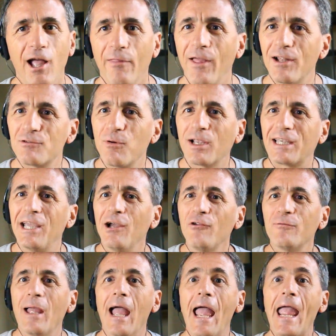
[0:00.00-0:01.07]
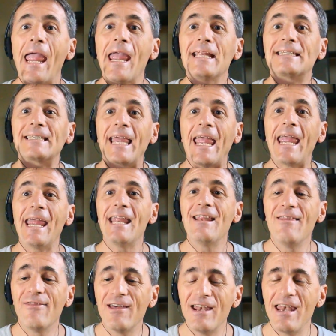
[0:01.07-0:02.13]
That's what kills me. It's in
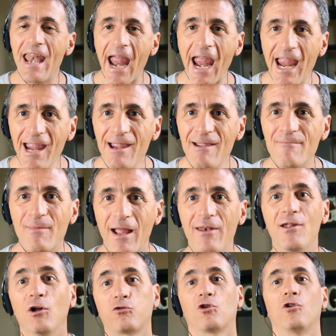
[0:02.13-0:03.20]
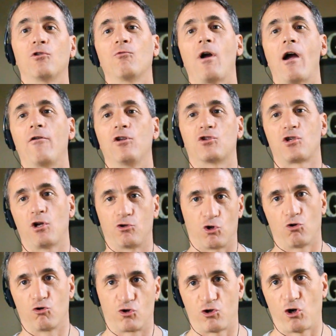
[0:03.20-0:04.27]
the name. And they'll turn around and say,
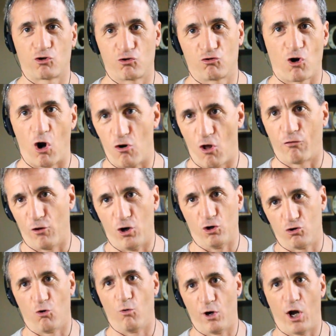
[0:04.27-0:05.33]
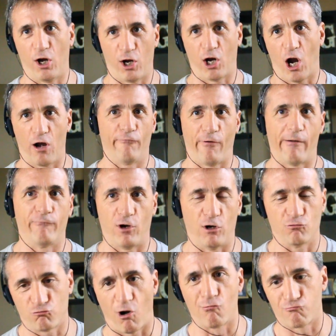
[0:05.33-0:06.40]
jurisdiction's got nothing to do with any kind of evidence.
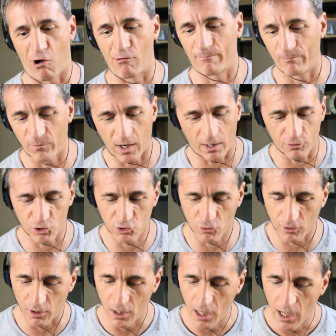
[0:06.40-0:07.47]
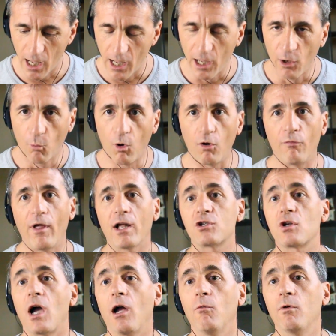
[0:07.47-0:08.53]
Yeah, sure. Well,
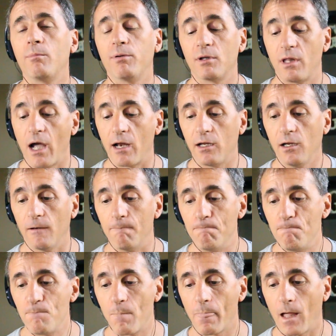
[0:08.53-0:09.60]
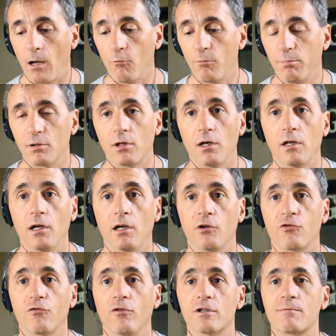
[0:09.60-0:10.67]
I would put that in. I would put that in as
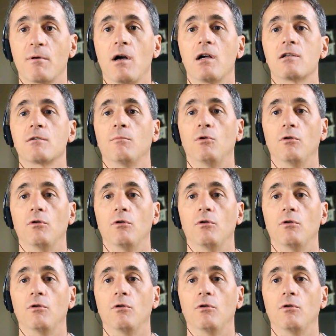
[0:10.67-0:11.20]
soon as possible.